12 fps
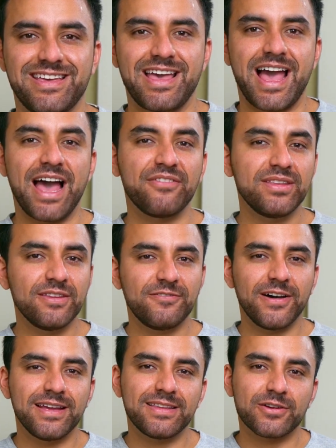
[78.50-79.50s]
Having
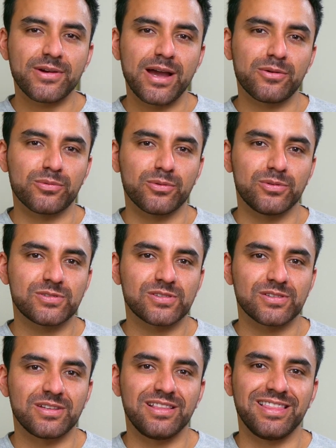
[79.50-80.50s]
defined the ground
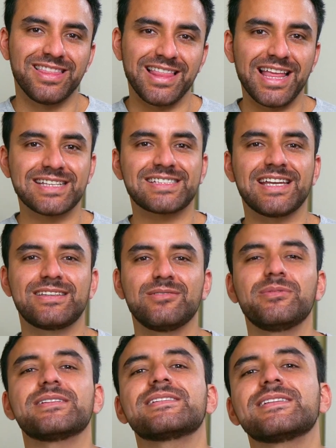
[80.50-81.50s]
rules, let's get to
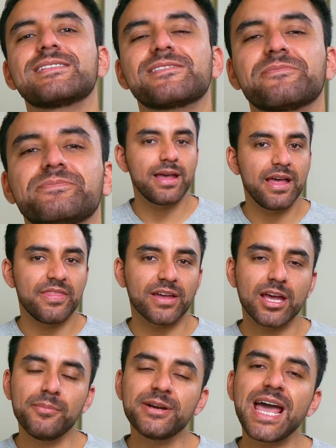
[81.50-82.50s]
business. The
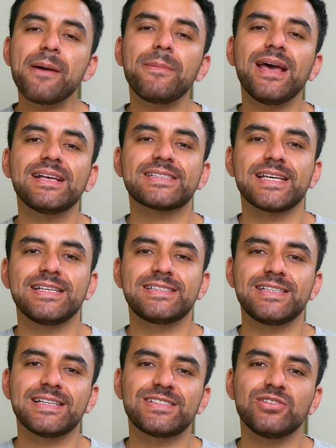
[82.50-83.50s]
Common App essay
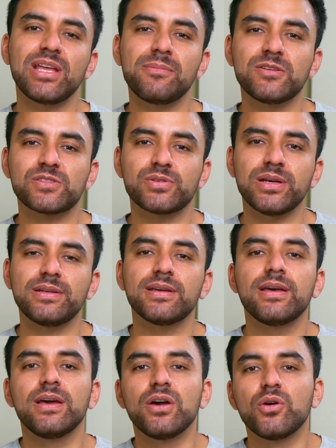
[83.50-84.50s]
seeks to demonstrate
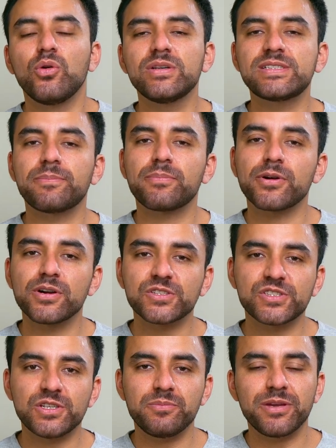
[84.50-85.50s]
who is the
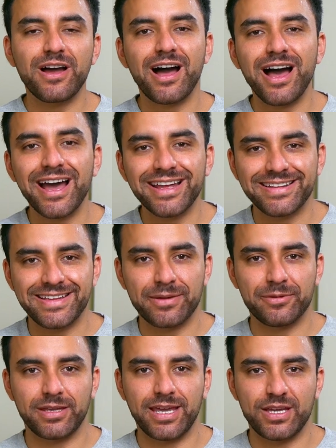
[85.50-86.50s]
person behind the
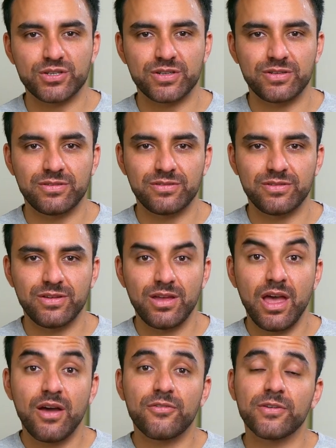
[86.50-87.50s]
application.
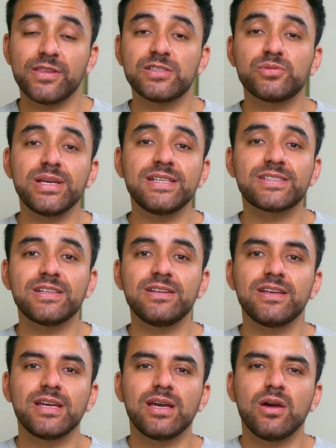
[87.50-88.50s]
For this reason,
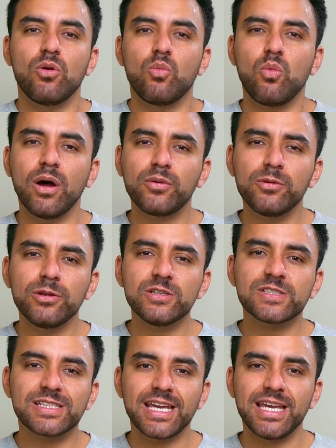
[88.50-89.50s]
what would you
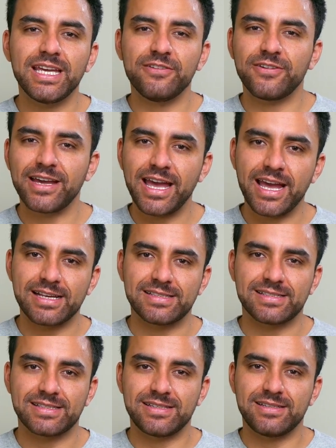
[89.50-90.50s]
say if I
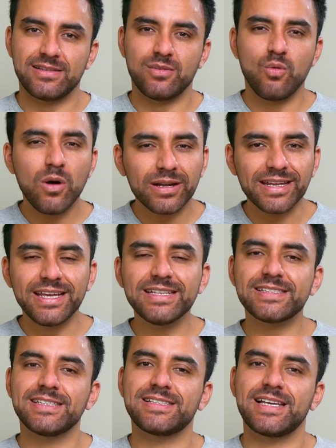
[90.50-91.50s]
ask, what
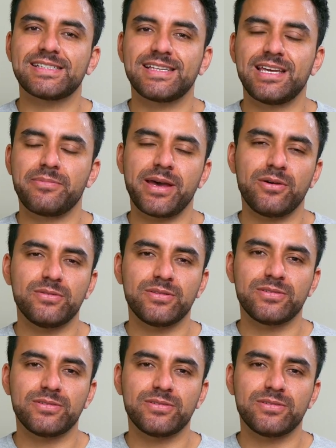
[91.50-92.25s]
is this essay about?